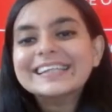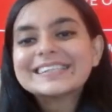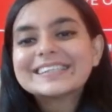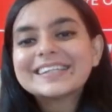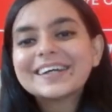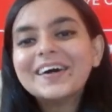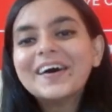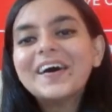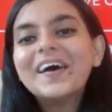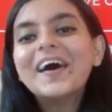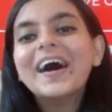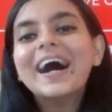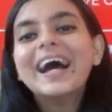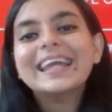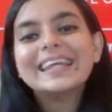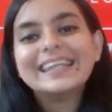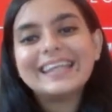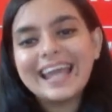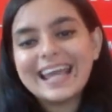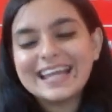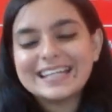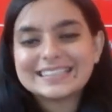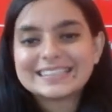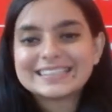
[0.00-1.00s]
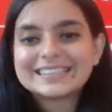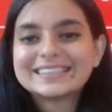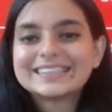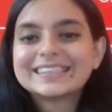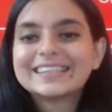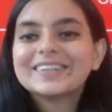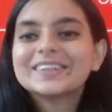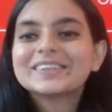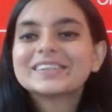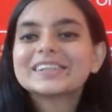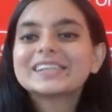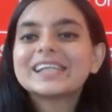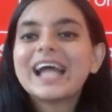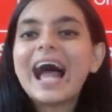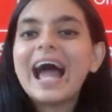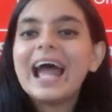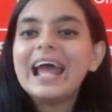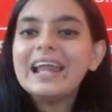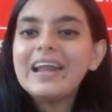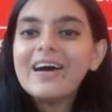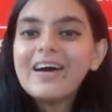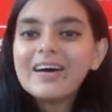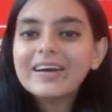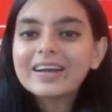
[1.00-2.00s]
So yes, so
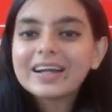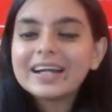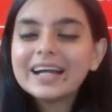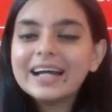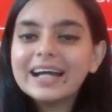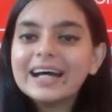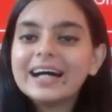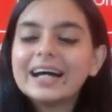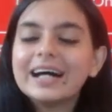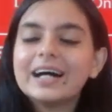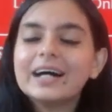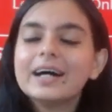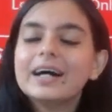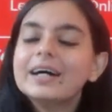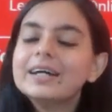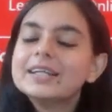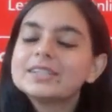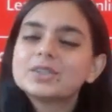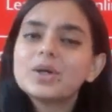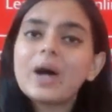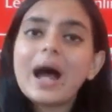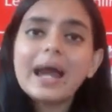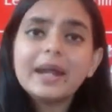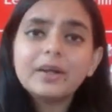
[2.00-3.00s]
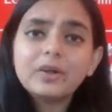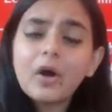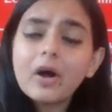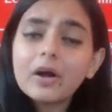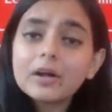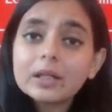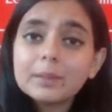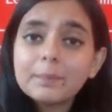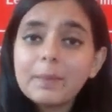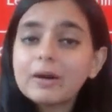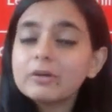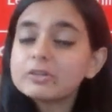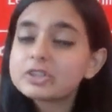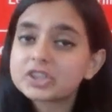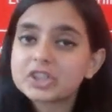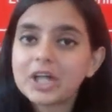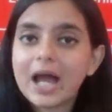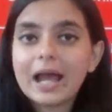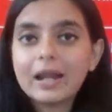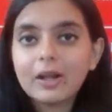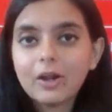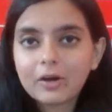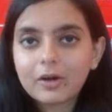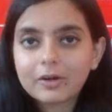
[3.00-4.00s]
Shylock, so I talked about
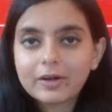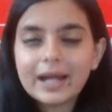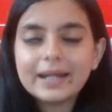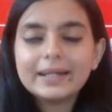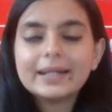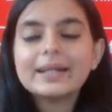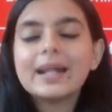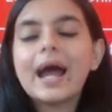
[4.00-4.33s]
Shylock, right?